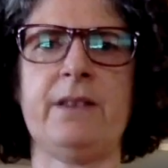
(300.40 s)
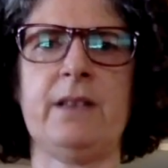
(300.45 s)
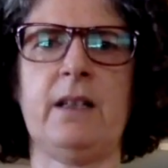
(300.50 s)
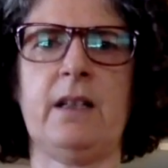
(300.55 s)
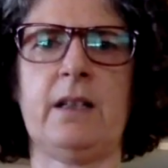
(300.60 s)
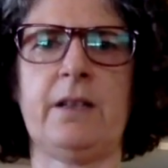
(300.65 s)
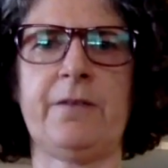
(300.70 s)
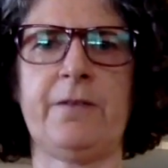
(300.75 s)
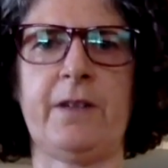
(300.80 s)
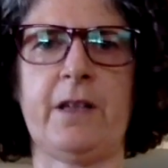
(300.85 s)
and
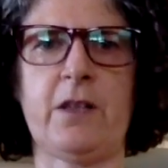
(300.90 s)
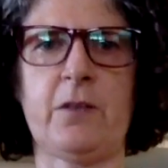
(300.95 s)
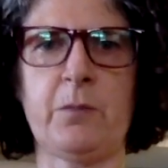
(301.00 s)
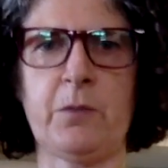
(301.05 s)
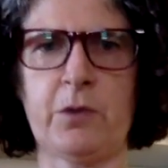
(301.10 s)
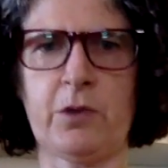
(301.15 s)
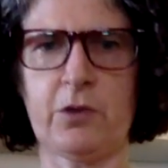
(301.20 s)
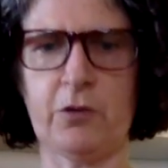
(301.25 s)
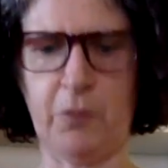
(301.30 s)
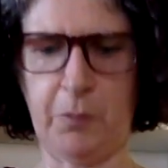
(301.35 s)
Heart
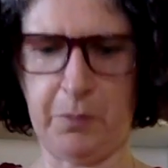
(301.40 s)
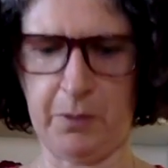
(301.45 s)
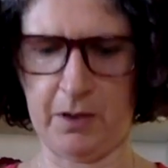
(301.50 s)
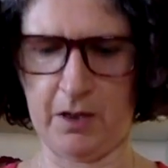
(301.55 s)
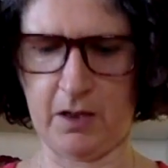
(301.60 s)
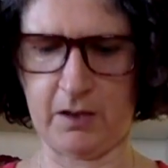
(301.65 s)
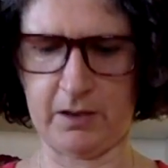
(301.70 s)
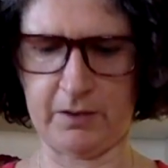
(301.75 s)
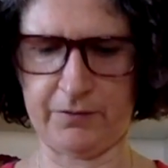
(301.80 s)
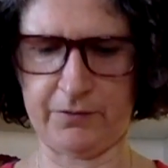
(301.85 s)
Facebook group a
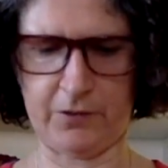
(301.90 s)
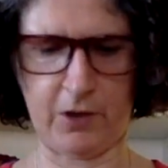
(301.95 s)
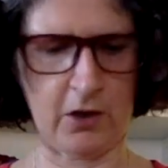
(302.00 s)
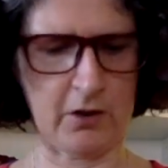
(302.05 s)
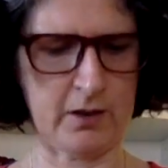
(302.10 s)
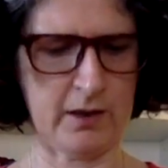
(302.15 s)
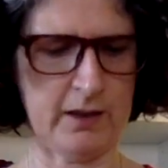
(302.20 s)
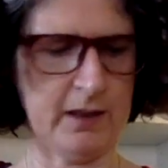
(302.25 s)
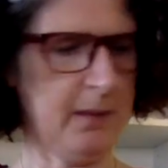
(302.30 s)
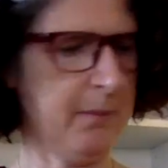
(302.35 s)
lot of
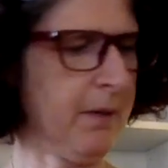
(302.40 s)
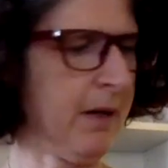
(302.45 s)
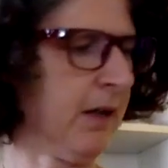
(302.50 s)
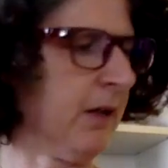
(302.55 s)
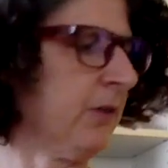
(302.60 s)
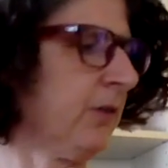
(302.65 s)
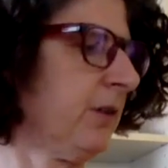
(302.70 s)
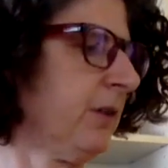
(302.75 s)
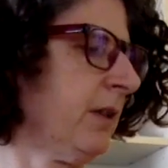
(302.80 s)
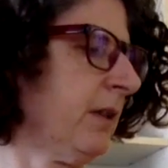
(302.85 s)
talking
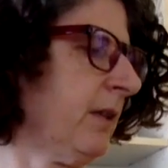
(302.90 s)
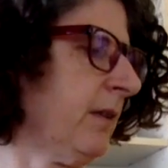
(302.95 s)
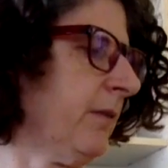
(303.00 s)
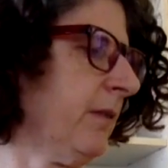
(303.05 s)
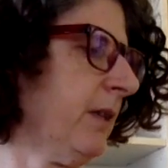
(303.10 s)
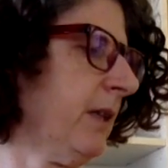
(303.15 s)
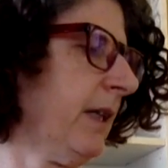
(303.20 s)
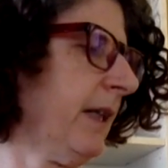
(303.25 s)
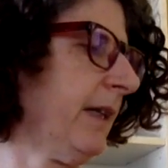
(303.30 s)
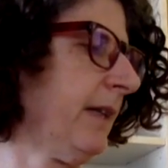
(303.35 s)
about
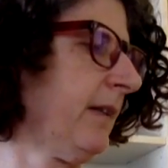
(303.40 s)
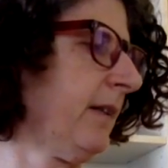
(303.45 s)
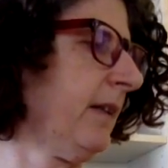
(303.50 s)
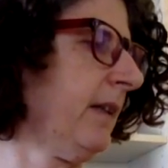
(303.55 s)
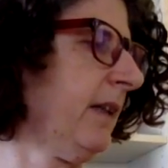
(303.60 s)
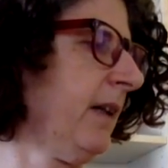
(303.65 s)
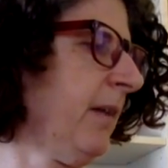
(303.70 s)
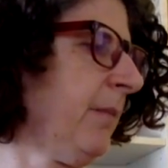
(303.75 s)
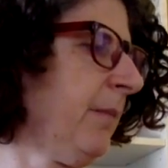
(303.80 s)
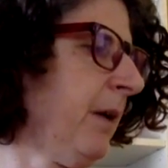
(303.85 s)

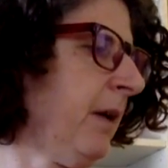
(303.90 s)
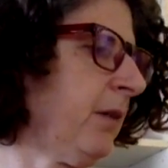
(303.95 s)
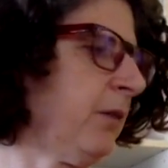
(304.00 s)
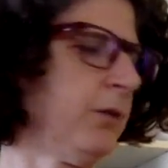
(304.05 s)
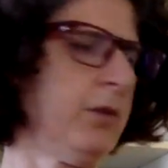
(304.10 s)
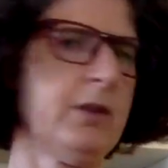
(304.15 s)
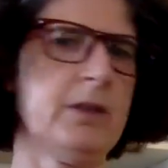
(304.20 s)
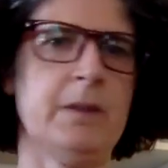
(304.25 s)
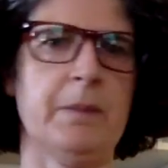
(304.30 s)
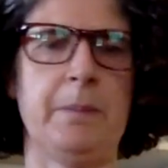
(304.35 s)
lately
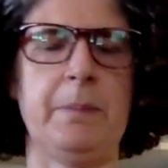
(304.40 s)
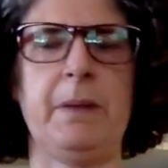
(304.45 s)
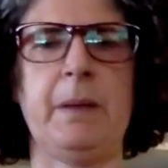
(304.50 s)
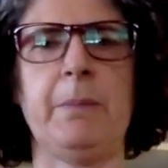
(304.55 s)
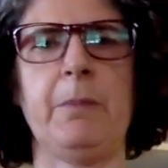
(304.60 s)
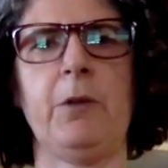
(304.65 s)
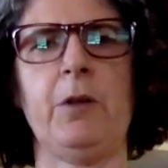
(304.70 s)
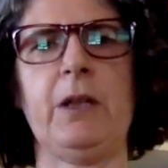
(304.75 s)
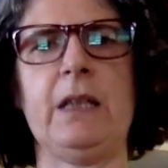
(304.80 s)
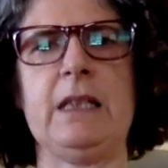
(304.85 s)
about
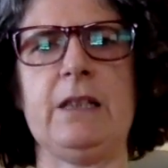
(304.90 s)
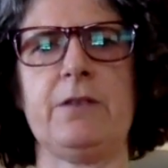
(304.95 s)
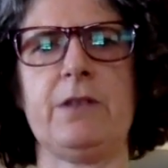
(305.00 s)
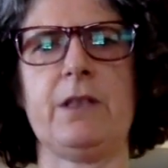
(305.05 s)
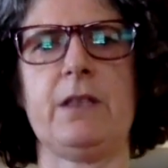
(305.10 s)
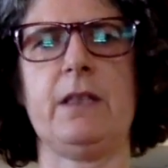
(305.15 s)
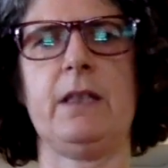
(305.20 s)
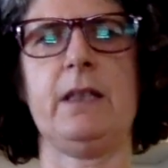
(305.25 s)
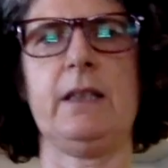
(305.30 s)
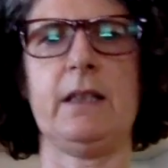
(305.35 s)
people
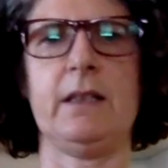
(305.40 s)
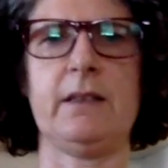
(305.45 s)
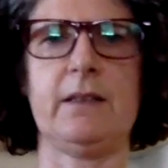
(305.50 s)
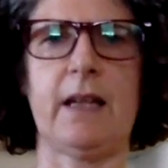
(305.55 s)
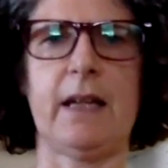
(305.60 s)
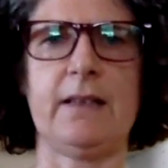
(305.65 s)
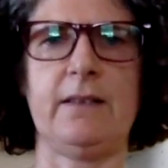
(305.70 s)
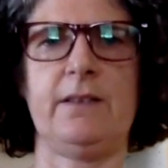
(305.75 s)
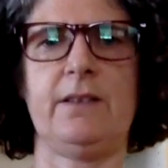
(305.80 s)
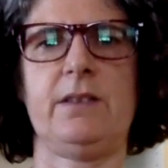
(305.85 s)
interested in
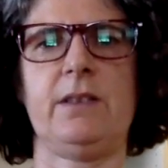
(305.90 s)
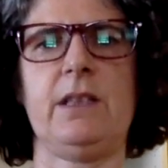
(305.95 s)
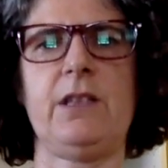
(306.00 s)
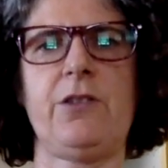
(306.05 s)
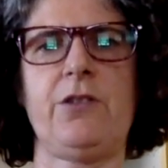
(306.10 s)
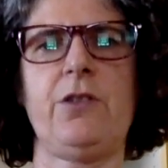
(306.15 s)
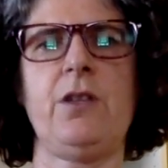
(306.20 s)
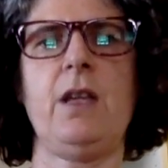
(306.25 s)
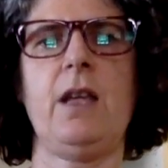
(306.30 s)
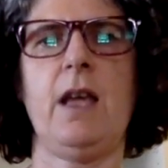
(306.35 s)
time
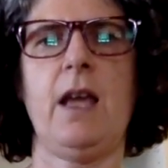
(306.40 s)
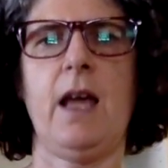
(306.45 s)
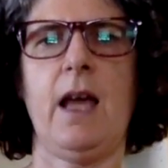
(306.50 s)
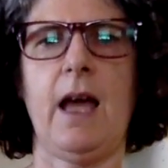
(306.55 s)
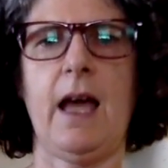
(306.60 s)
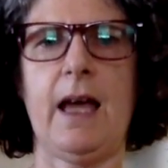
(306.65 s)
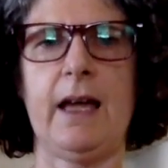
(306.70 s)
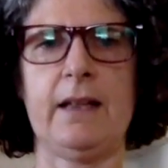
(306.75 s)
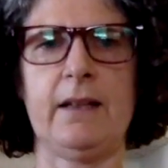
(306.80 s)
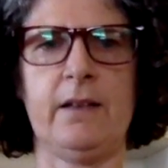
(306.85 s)
stitch
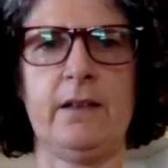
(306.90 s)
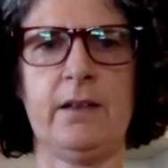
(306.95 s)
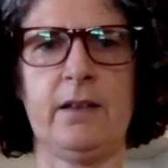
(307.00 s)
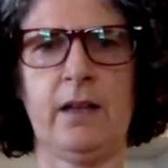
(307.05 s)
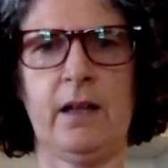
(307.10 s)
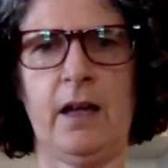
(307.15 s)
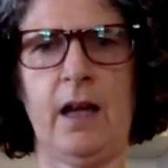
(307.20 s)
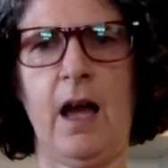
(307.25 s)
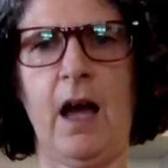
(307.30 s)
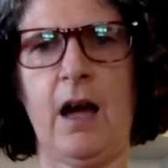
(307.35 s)
and
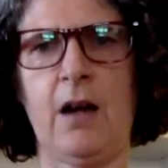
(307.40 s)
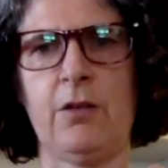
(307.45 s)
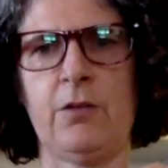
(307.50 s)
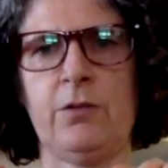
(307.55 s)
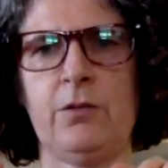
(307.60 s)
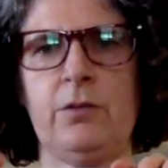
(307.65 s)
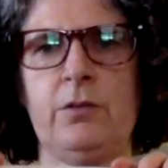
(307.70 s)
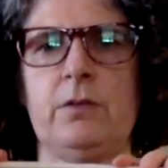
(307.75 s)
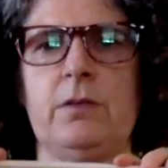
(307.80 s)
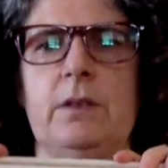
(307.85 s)

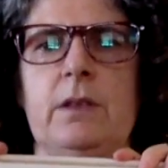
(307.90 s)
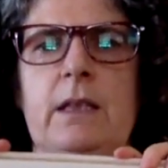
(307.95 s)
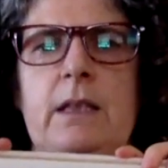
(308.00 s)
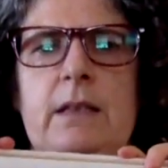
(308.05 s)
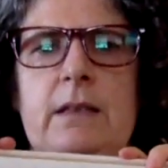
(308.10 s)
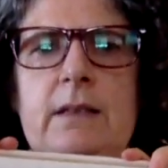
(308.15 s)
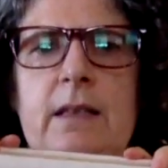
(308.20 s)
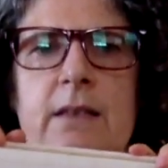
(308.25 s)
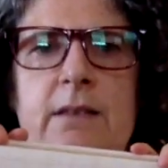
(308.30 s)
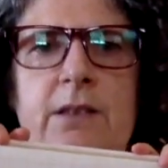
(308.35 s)
how
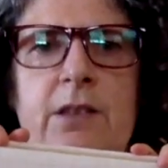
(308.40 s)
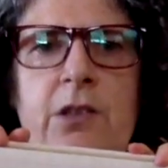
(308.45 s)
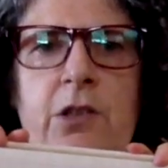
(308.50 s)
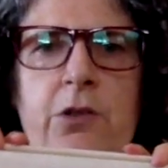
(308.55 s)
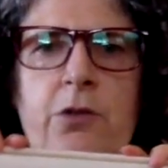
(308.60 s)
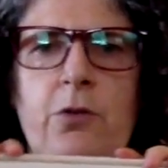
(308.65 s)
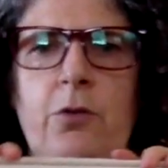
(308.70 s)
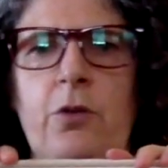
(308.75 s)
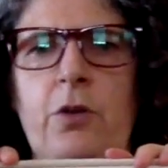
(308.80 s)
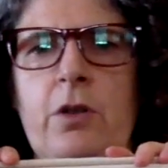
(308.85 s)
it
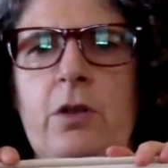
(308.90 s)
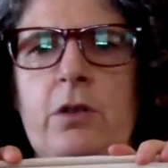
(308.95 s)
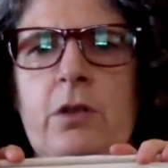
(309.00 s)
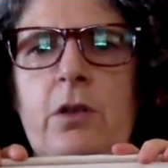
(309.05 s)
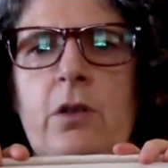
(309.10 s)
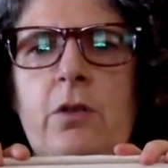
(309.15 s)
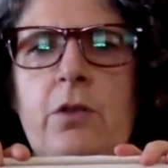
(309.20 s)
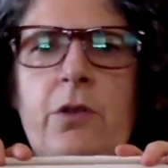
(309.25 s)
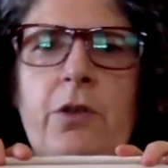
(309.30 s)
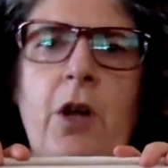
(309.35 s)
distort
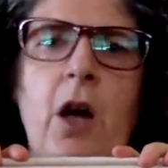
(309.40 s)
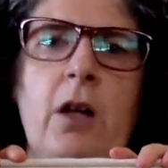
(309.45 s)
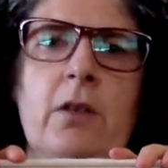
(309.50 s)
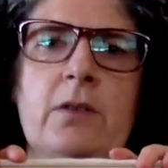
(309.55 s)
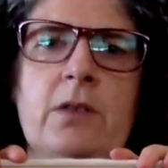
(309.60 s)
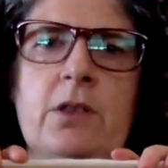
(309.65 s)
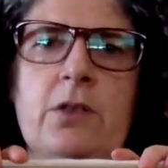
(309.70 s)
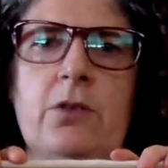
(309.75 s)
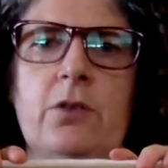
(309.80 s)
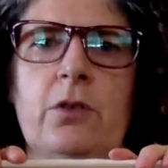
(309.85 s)
or not
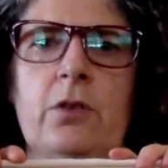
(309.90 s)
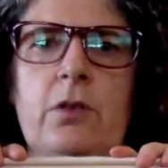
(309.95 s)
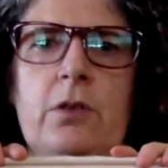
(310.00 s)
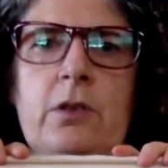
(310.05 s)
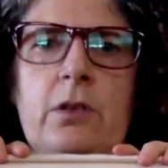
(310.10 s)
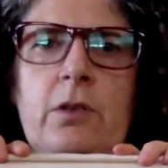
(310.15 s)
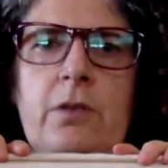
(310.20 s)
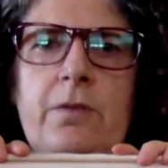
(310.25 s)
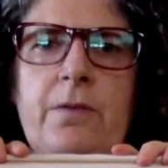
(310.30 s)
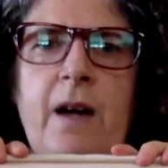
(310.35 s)
distort
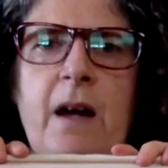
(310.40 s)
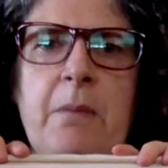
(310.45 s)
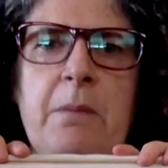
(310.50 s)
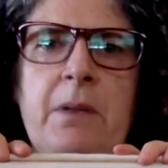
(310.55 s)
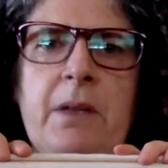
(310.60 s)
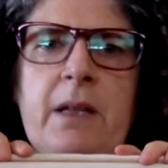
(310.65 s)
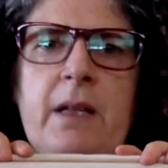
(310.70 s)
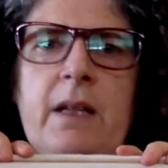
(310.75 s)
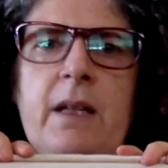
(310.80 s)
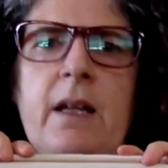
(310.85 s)
your
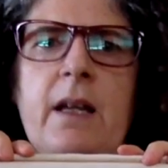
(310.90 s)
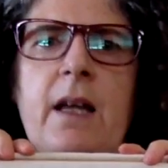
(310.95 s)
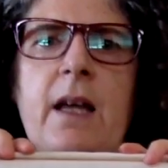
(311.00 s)
fabric.